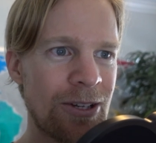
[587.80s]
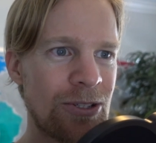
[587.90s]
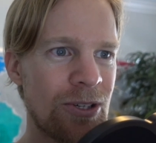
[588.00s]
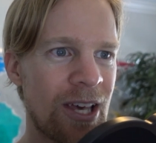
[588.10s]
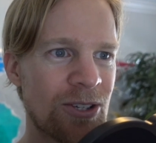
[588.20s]

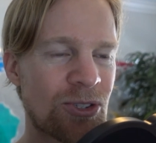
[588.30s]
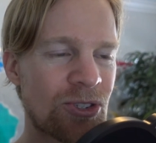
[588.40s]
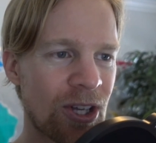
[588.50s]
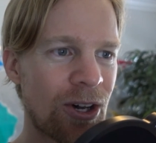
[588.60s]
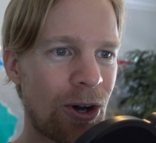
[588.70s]
do they
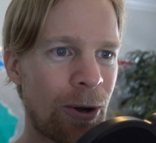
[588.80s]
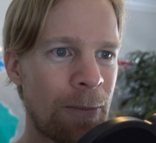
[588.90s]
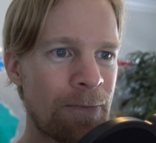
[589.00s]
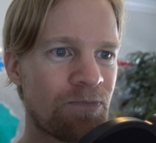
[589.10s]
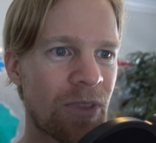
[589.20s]

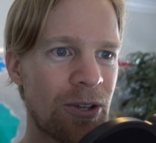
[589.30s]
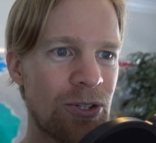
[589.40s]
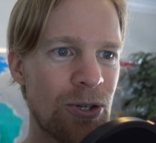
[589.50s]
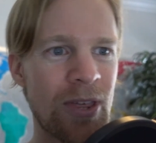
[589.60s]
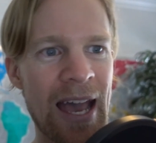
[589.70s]
still
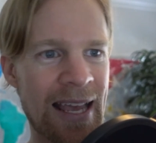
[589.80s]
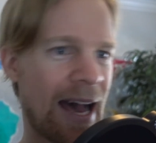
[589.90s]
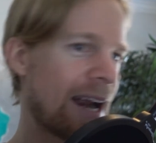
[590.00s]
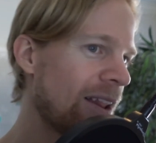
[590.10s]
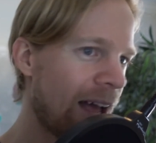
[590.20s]
do that
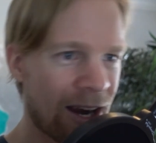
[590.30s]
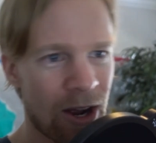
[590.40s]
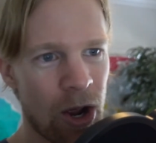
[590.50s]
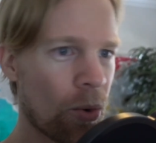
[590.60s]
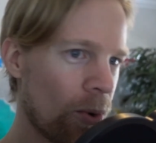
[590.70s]
kind of
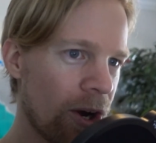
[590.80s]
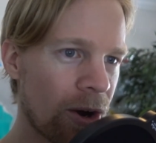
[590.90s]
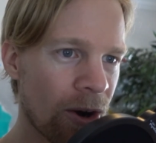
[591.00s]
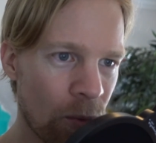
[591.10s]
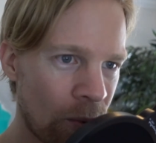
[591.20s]
like
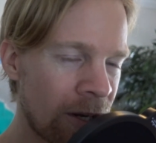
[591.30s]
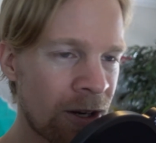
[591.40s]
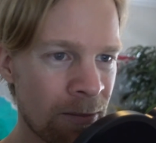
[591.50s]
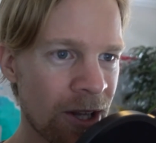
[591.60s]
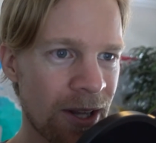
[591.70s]
weird
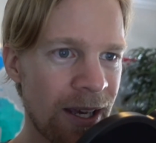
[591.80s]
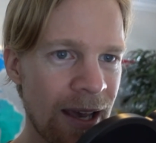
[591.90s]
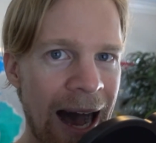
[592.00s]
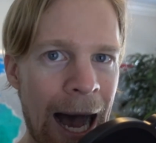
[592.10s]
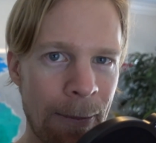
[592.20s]

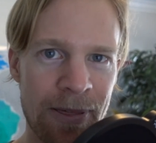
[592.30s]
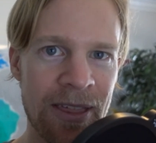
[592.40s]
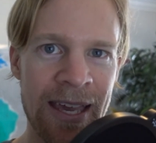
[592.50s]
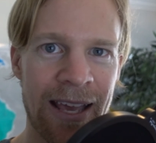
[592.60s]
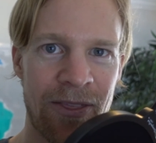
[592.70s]
windmilly hop
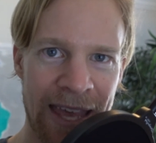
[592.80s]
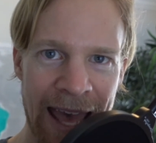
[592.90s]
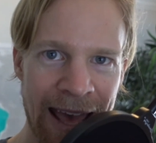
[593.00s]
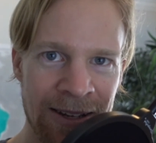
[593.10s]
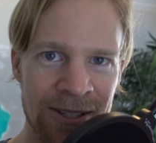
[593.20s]
thing at the
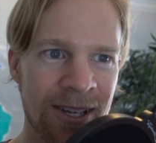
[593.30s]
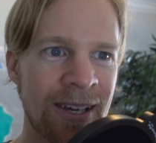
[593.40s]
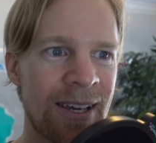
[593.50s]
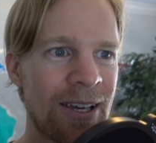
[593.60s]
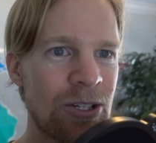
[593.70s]
end,
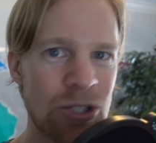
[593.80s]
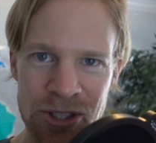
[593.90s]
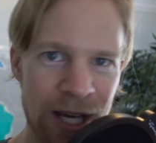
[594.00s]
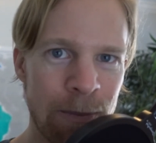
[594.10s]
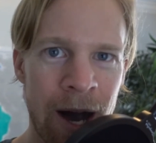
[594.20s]

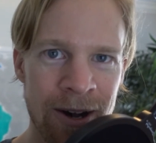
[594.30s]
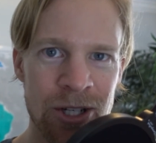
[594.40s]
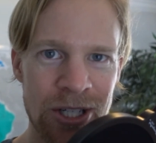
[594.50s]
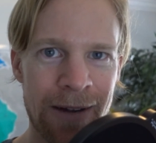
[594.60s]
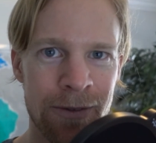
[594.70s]
just like
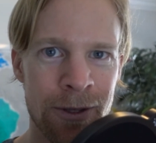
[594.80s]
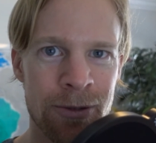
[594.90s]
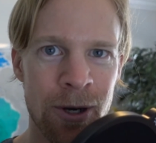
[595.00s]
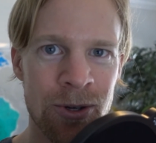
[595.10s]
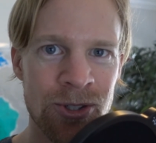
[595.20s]
modern javelin
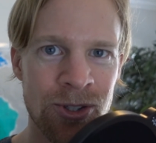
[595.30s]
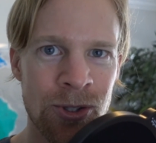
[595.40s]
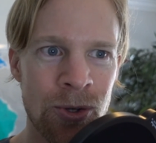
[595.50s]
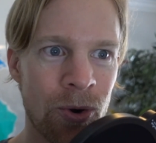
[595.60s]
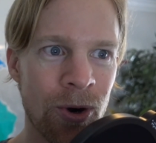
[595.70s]
throwers
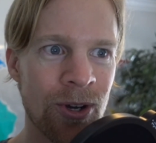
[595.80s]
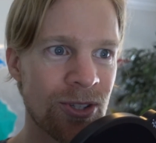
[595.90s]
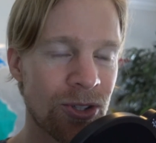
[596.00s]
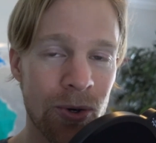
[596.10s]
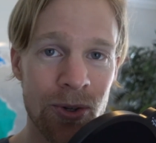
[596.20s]
do, or
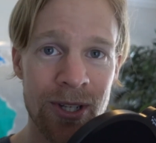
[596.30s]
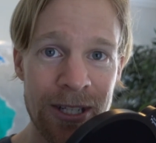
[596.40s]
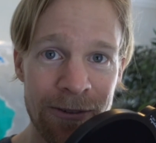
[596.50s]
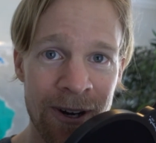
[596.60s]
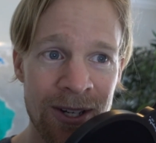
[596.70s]
is it totally
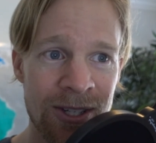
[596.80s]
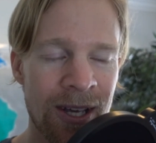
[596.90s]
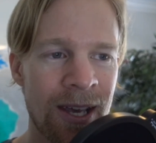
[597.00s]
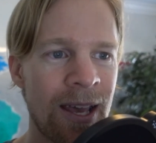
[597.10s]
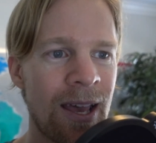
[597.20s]

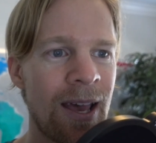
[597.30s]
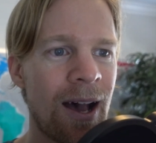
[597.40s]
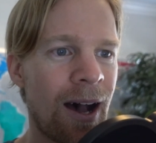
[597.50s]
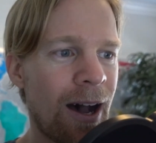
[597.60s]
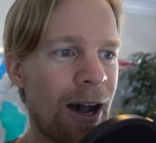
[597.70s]
different?
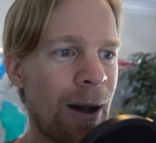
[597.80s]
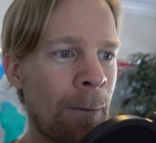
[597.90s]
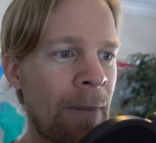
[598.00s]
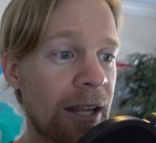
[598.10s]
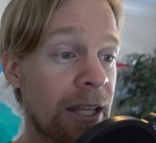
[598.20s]

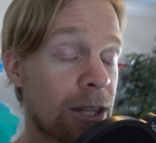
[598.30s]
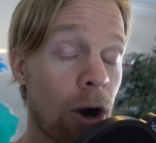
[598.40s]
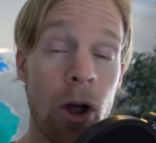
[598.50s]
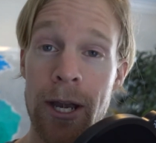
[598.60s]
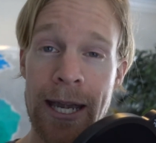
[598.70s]
I think
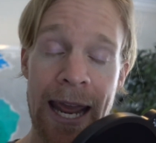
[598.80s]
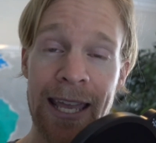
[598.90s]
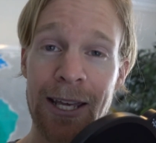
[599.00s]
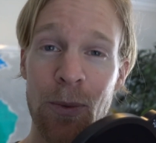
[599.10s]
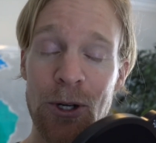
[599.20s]
they're all
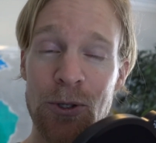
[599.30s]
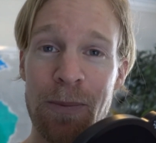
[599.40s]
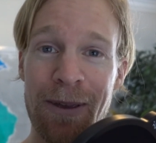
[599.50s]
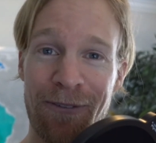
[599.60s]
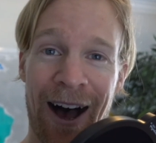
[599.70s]
naked, which
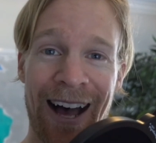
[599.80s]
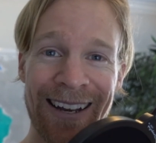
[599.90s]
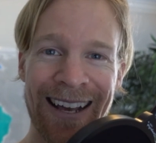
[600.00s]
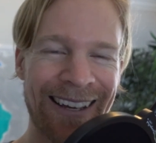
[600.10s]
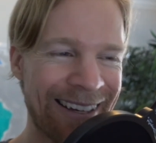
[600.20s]
would be
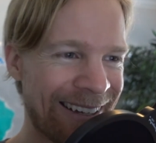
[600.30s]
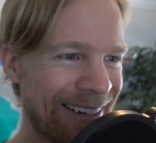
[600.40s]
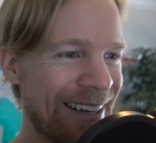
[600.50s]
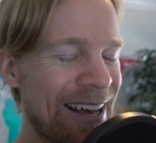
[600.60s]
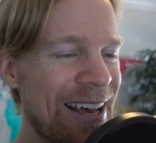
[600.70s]
fun
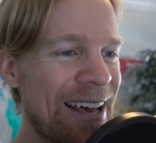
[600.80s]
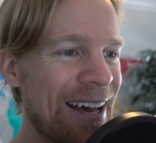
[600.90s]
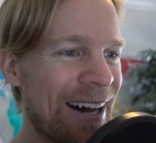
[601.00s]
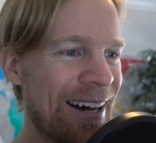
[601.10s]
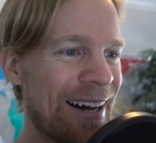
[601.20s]

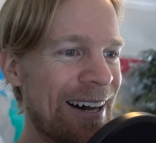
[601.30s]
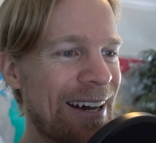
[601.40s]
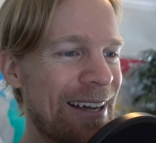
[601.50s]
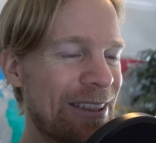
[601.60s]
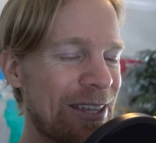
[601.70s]

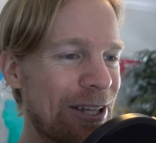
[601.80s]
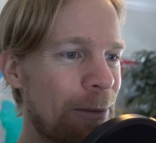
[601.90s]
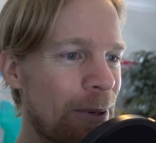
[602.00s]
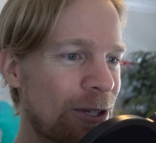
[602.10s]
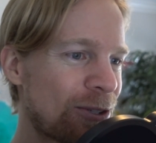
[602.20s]
at the
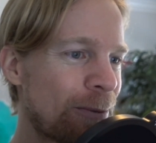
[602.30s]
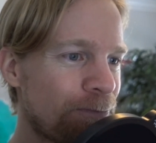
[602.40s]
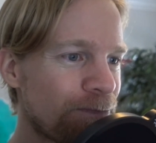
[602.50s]
Olympics.